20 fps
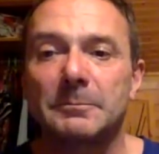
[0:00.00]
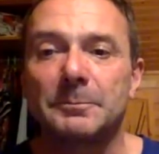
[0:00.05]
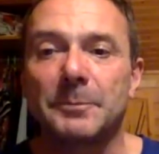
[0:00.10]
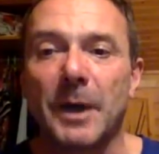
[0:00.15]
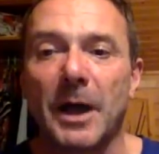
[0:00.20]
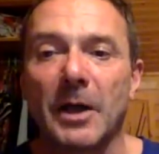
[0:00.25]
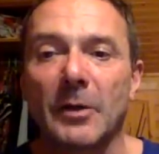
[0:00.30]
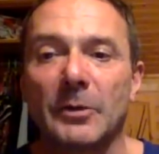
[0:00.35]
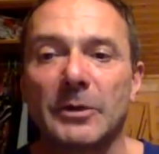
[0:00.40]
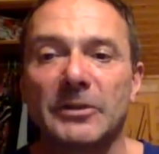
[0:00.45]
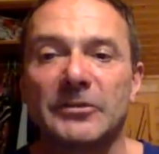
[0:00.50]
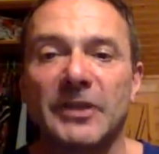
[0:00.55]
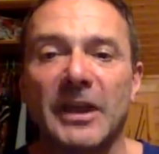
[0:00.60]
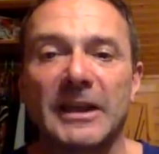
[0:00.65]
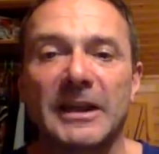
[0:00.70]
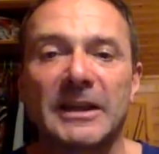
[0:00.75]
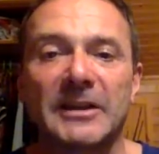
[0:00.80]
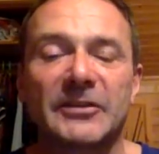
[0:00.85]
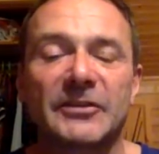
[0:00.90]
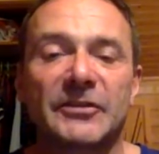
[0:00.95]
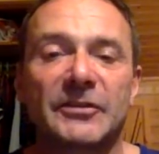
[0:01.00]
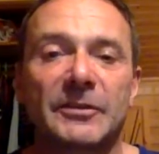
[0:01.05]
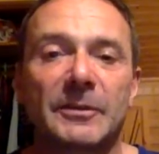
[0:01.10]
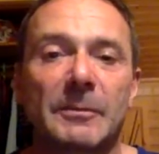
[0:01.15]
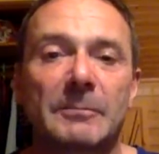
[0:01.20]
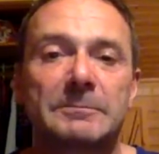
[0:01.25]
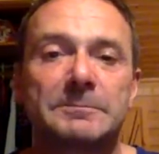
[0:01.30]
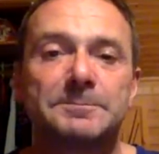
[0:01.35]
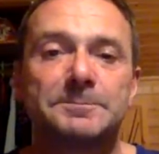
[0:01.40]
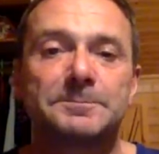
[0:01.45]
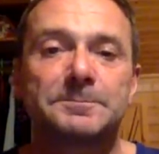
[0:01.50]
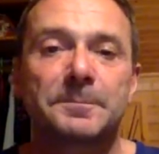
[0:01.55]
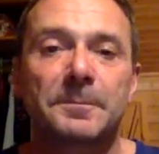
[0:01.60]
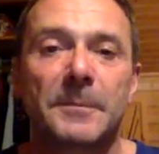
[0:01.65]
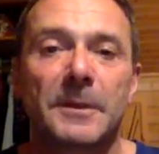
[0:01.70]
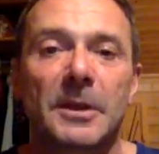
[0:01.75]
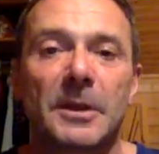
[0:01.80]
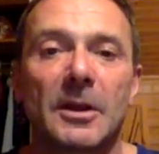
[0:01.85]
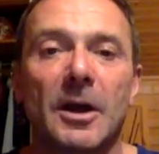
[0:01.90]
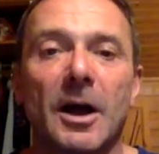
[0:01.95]
bioenergetics,
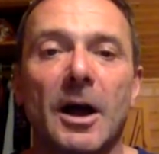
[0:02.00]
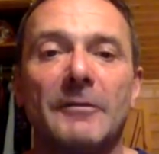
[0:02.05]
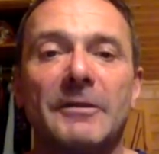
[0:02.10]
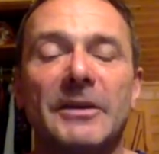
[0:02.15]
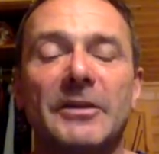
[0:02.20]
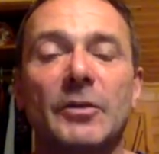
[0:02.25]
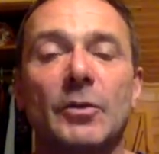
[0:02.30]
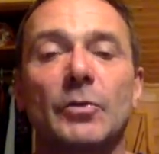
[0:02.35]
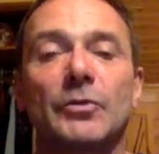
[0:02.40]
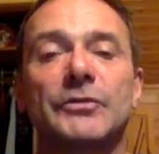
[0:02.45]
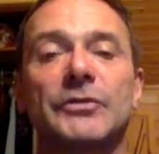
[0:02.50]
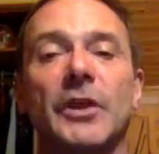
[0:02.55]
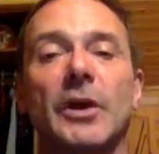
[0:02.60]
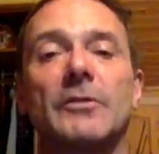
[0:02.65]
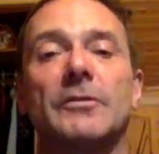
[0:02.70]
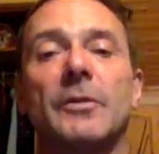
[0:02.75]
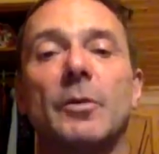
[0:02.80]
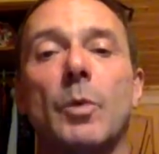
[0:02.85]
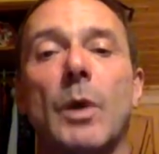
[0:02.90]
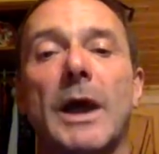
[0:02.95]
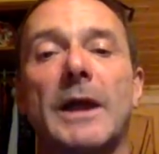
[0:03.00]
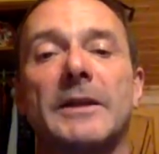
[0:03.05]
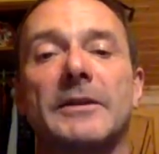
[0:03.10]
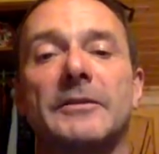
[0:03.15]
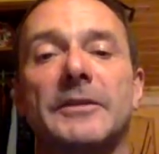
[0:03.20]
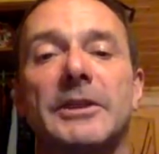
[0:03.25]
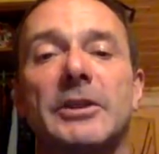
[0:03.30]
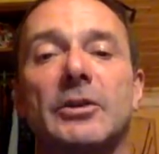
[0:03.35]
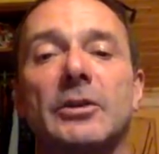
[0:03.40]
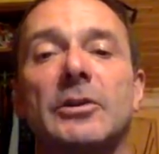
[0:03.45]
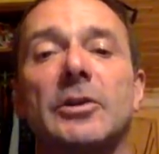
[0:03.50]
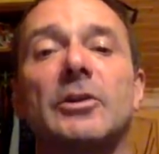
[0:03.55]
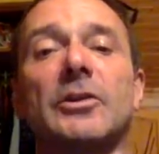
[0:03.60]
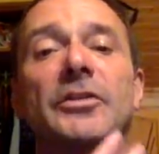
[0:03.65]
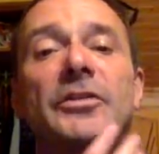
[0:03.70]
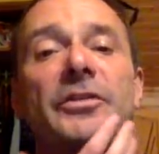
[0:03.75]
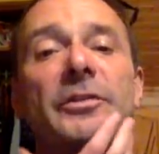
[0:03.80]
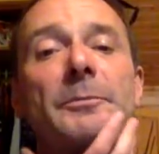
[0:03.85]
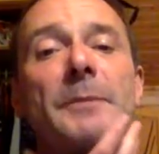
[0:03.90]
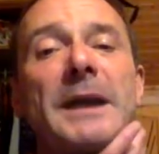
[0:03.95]
there's also the way that you can look
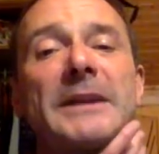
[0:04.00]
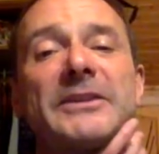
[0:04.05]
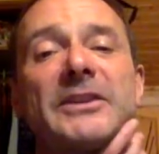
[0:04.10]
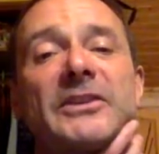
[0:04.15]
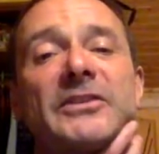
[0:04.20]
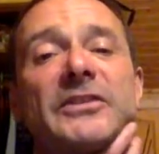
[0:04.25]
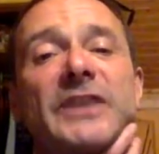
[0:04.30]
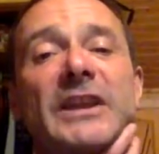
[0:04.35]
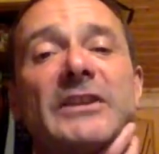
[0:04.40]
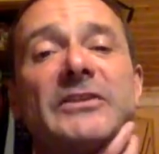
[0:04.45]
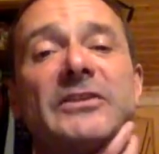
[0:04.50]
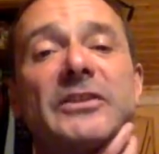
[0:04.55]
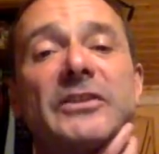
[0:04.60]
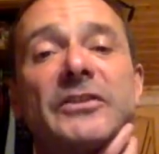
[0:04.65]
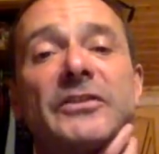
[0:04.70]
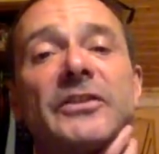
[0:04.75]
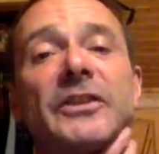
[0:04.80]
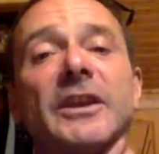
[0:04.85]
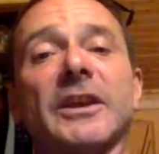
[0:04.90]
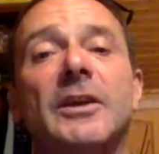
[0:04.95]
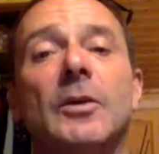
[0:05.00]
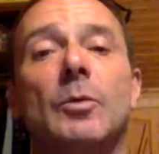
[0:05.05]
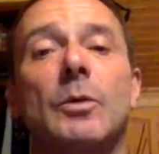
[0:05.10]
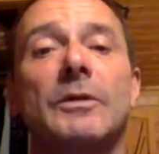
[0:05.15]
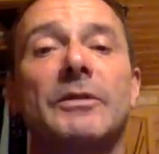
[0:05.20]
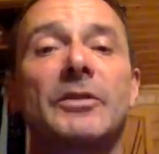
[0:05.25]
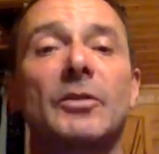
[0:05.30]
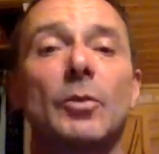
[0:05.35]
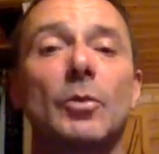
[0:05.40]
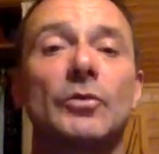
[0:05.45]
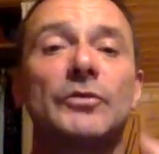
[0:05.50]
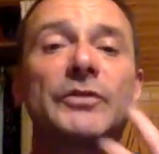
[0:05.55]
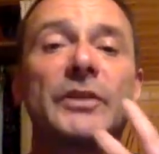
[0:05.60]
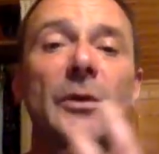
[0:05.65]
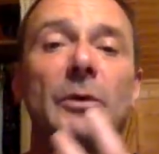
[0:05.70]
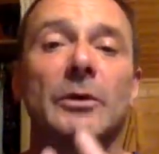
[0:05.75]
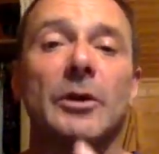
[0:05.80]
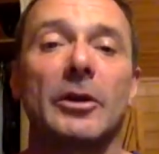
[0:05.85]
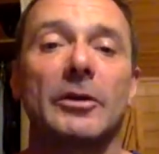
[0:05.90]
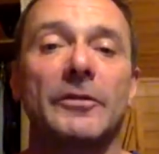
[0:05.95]
at somatic centers where there's
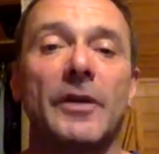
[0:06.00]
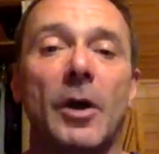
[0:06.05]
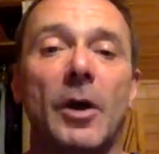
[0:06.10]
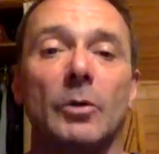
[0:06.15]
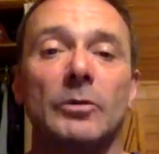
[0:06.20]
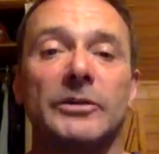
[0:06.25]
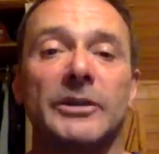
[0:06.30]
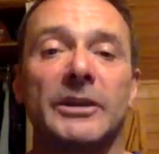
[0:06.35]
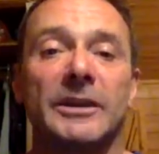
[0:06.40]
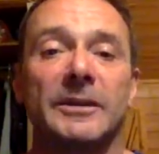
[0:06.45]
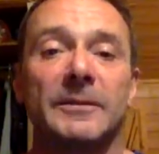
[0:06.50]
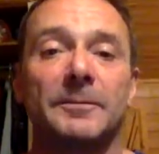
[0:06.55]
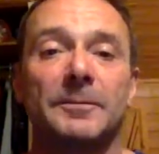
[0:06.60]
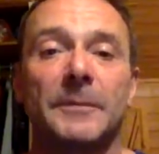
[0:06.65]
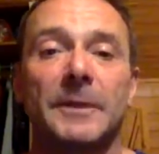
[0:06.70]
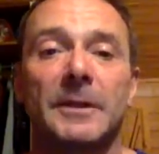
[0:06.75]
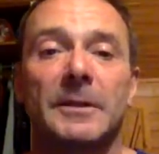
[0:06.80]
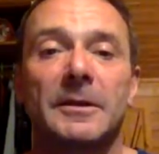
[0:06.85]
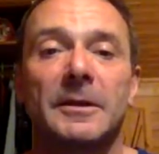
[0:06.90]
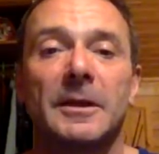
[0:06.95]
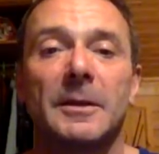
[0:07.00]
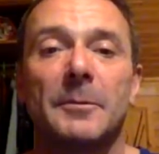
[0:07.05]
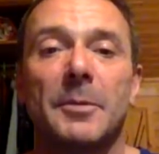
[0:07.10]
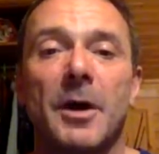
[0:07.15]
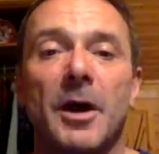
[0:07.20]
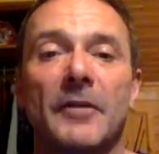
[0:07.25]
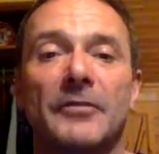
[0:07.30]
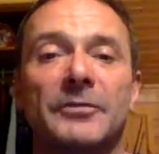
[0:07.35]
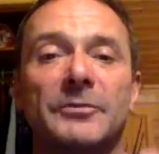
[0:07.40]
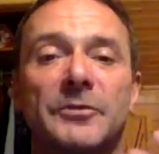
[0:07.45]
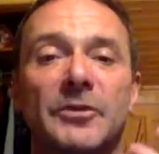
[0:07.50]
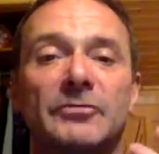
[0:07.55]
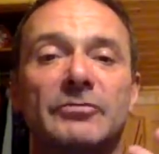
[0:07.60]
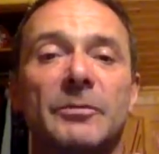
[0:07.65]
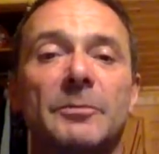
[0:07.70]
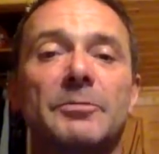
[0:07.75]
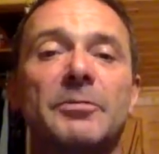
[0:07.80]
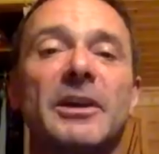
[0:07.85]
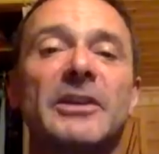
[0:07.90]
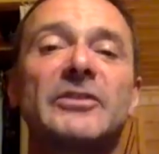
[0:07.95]
also a lot of holding. Apart from just
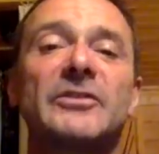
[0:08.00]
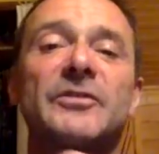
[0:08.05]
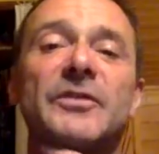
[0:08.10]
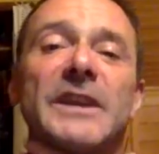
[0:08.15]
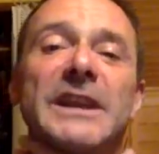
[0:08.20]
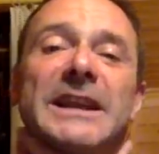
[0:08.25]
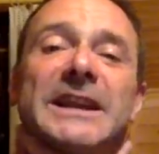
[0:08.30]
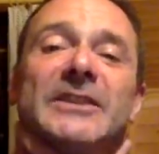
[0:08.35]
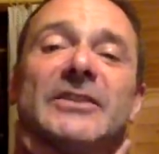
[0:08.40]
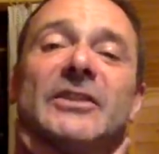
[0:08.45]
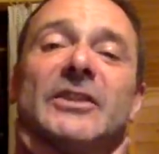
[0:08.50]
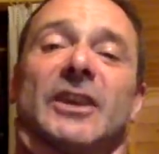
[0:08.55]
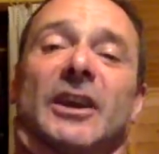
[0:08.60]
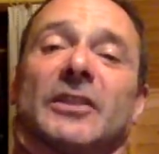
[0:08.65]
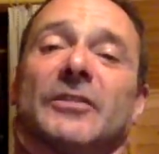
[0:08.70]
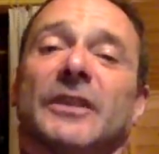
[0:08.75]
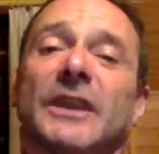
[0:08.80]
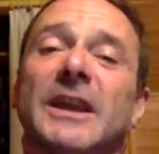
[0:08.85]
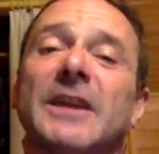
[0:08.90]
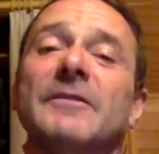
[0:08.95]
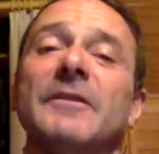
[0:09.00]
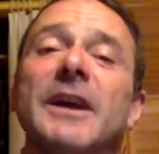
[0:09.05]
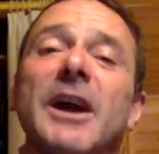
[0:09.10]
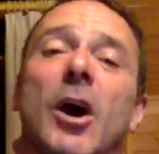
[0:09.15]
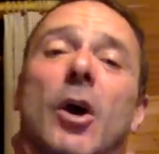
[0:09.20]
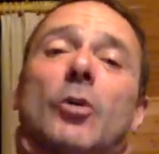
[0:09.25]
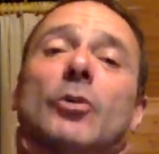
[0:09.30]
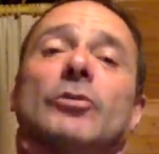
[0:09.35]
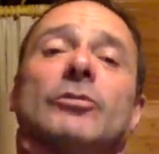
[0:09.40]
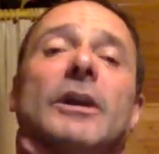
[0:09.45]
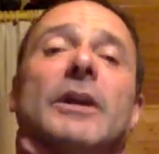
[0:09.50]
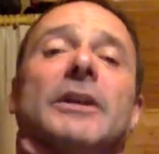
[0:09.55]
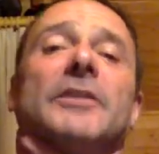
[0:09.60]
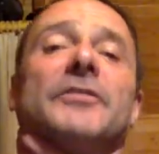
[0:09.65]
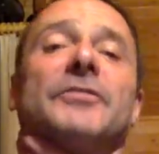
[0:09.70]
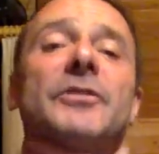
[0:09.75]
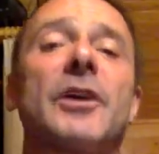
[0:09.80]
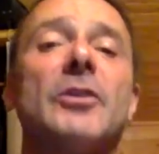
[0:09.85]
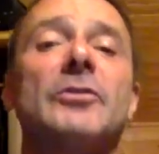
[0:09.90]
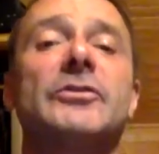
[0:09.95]
repressed feelings, they hold around the
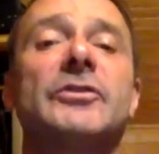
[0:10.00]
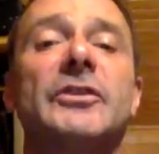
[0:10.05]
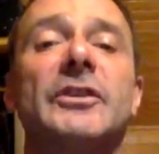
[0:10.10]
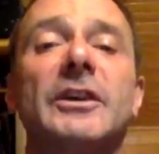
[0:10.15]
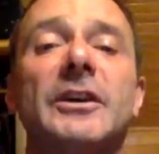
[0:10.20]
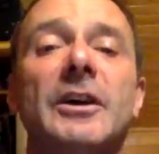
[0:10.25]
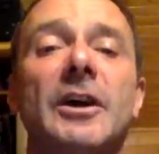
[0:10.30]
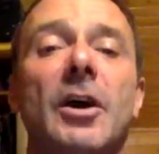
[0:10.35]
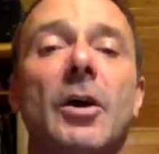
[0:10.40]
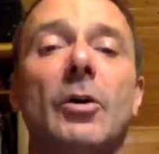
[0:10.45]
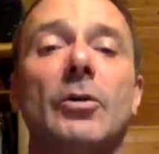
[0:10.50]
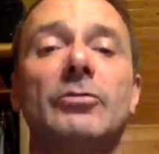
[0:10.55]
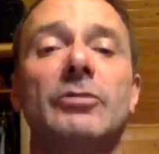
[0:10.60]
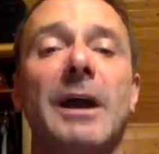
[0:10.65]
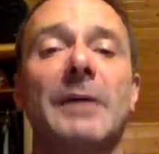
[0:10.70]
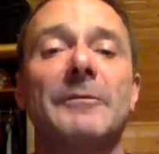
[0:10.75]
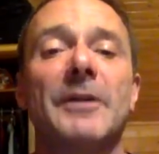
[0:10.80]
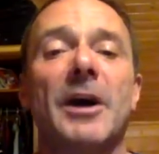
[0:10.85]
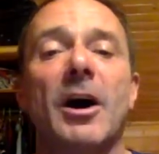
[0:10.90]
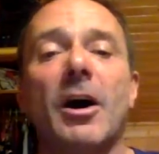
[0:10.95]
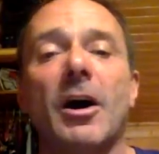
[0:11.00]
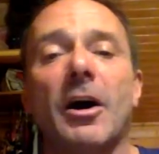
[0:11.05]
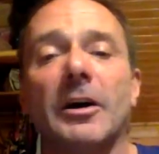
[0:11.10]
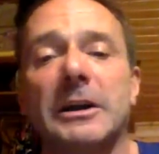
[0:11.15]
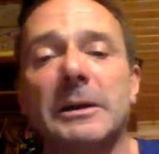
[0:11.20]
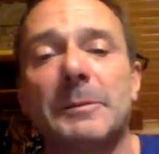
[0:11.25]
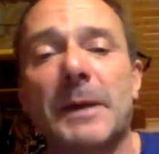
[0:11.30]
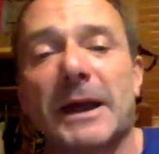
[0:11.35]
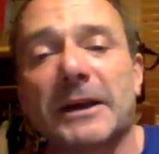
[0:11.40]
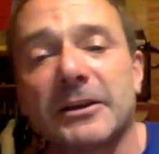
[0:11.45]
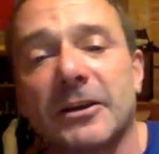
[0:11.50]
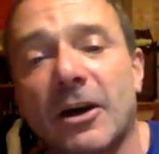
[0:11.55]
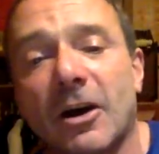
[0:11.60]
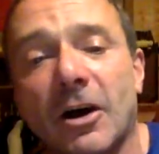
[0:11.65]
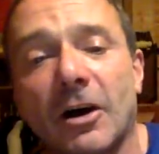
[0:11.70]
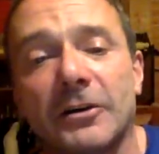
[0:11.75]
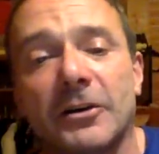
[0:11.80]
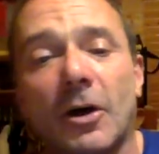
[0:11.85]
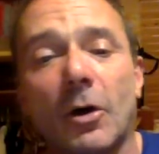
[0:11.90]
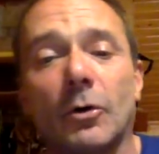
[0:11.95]
throat, hold around the heart and the back of the
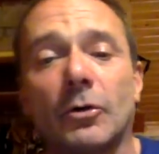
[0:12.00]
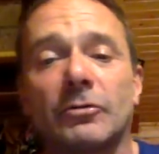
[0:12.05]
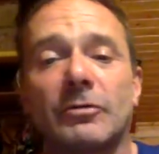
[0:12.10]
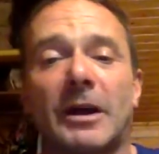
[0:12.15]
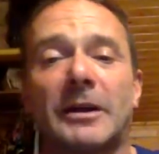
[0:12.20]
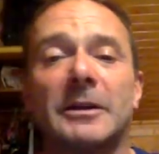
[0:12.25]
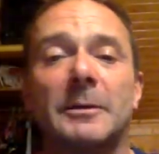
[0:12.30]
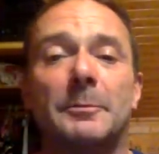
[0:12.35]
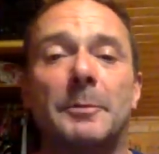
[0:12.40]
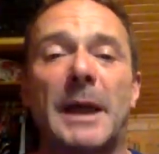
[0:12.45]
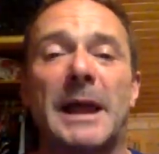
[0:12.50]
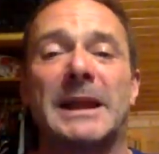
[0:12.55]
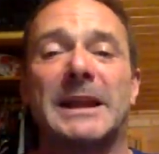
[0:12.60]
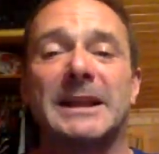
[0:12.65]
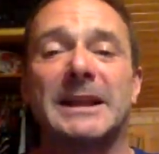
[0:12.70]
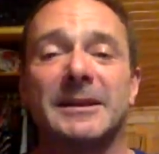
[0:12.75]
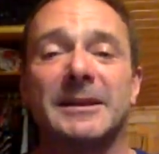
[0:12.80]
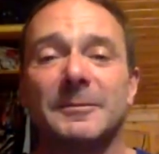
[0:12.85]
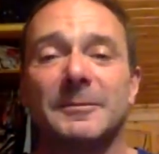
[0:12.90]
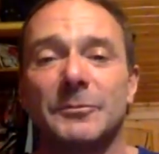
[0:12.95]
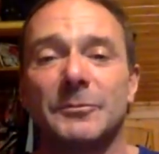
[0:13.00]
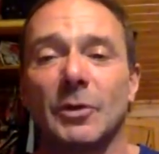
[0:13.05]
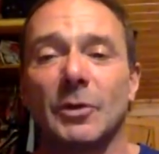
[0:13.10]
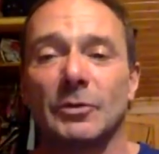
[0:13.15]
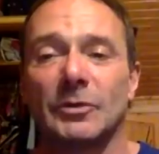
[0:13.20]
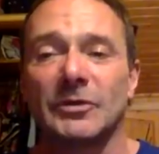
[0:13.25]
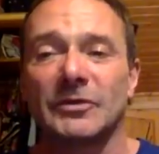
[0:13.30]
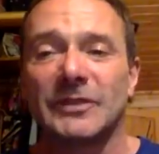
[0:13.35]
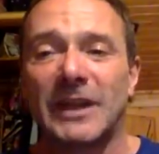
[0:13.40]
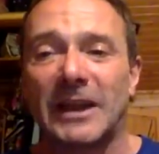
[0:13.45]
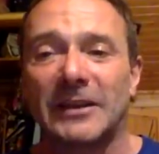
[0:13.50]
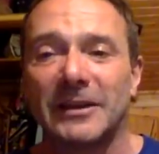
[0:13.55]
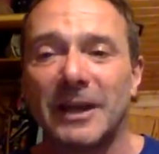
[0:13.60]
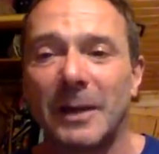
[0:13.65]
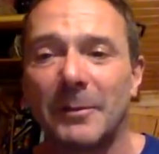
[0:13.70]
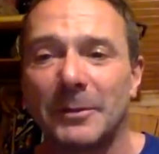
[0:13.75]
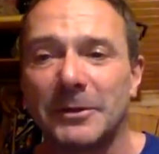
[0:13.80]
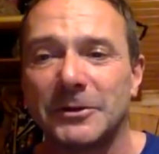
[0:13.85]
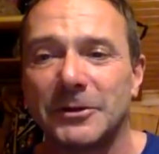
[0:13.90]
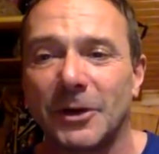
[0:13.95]
heart, and hold around the belly. Not going to stand
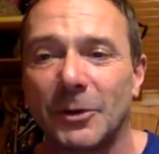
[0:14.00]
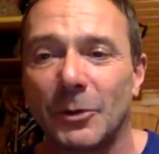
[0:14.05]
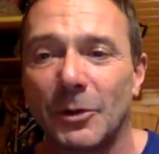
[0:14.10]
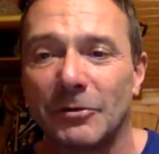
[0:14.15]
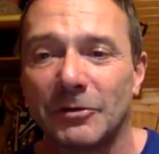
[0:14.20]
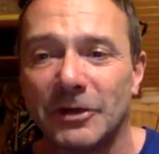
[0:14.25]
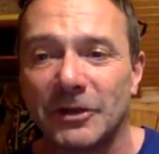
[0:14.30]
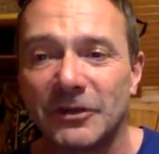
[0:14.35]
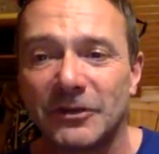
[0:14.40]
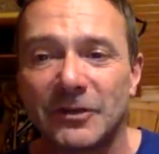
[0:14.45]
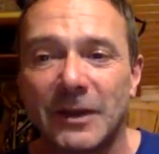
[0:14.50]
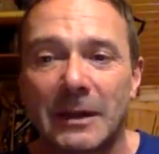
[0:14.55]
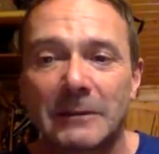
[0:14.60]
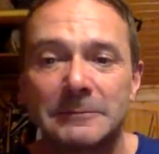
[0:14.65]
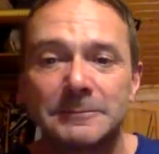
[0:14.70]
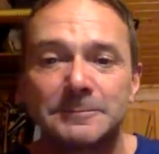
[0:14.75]
up, but you know where it is.